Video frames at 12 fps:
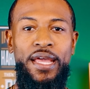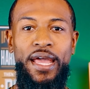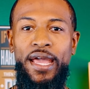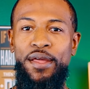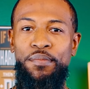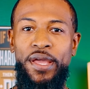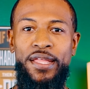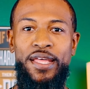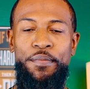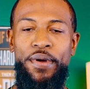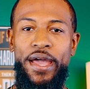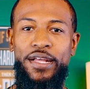and man,
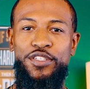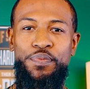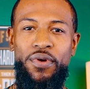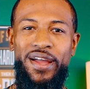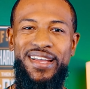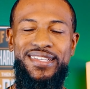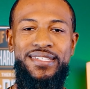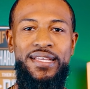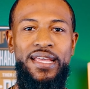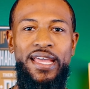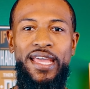that package price,